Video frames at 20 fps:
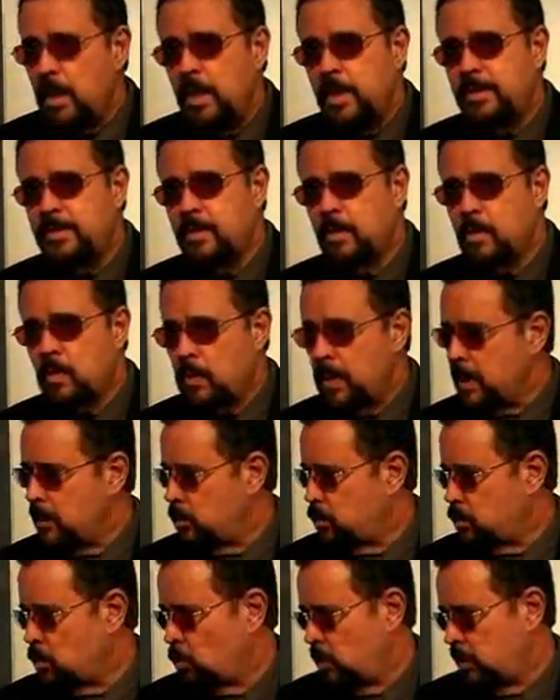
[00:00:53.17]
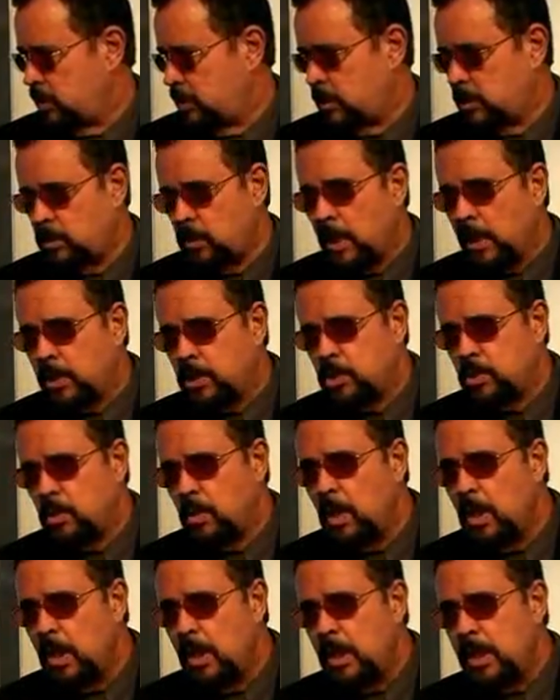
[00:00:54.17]
It's a great tourist attraction.
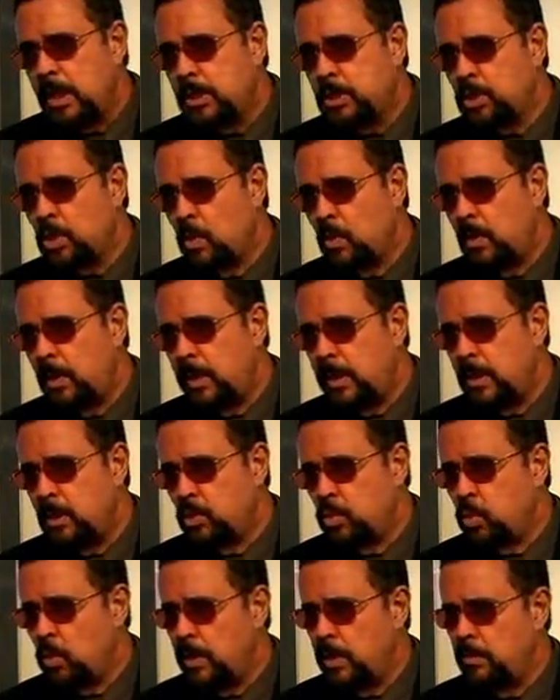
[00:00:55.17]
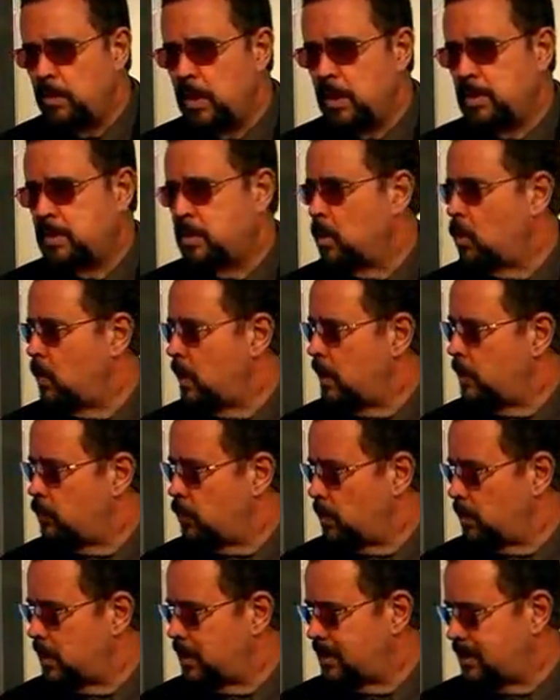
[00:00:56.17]
It's only 20 minutes away
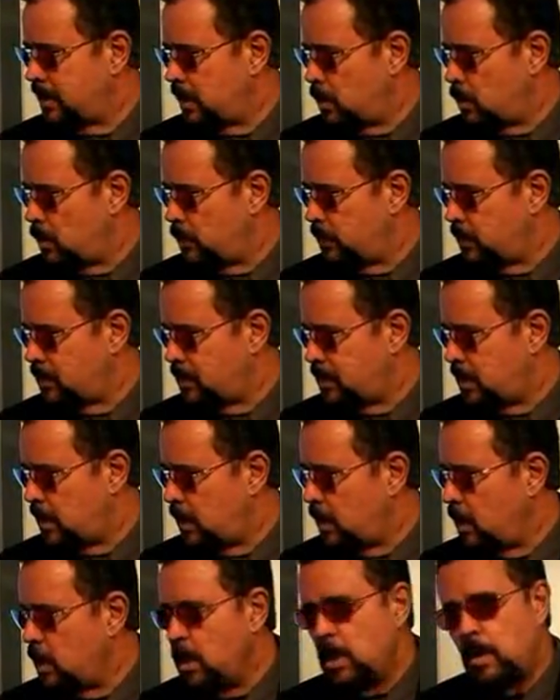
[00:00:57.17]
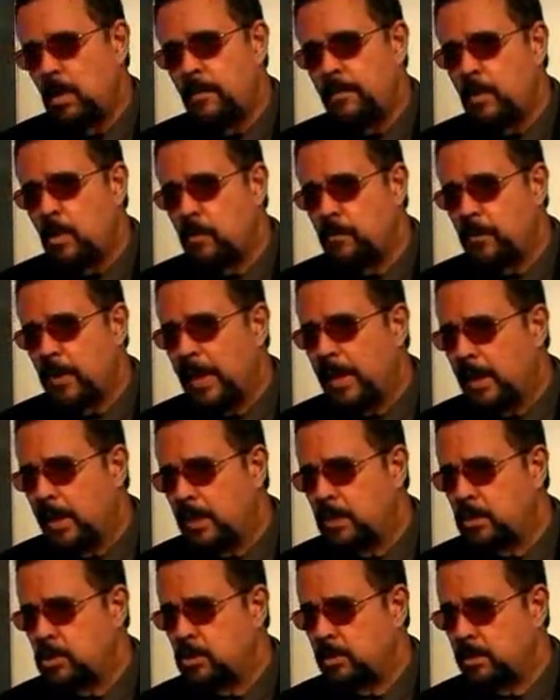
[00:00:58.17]
from the center of the city, of our
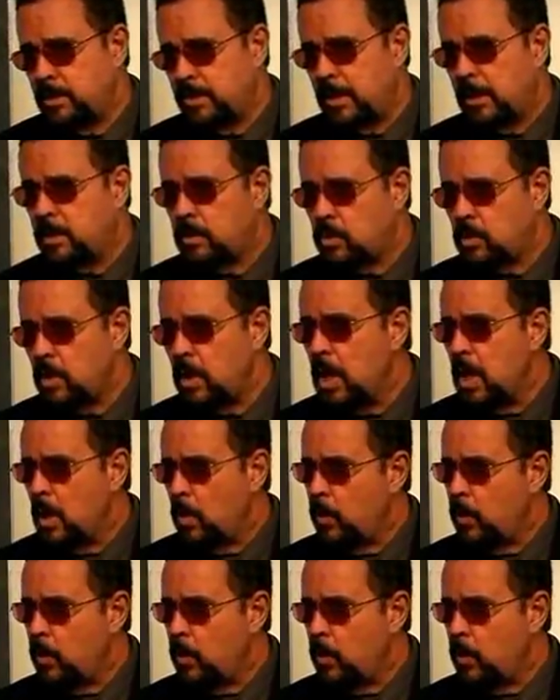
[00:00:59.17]
financial center.